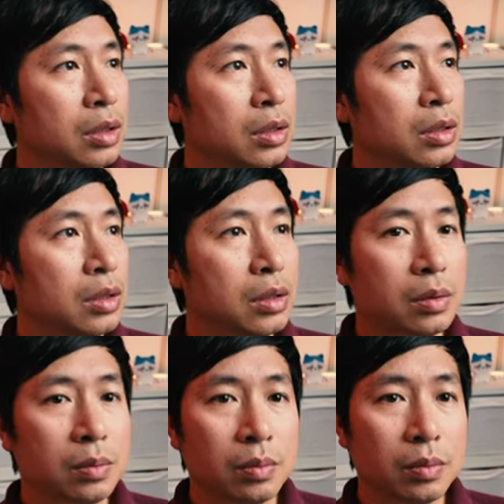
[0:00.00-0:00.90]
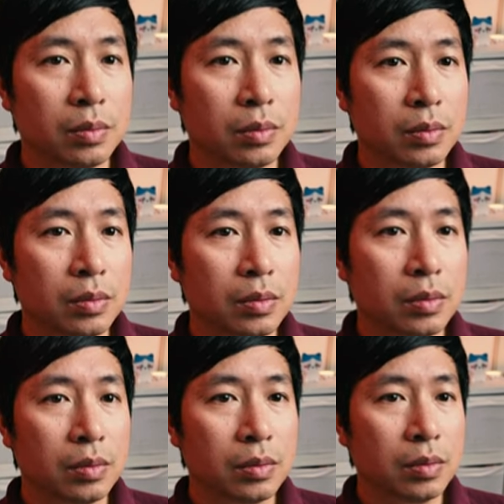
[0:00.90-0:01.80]

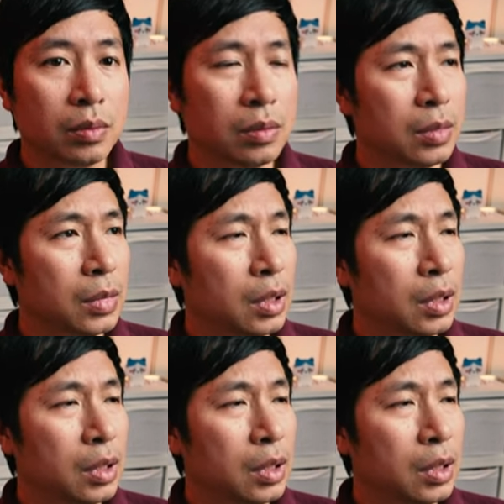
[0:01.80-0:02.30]
Nobody speaks.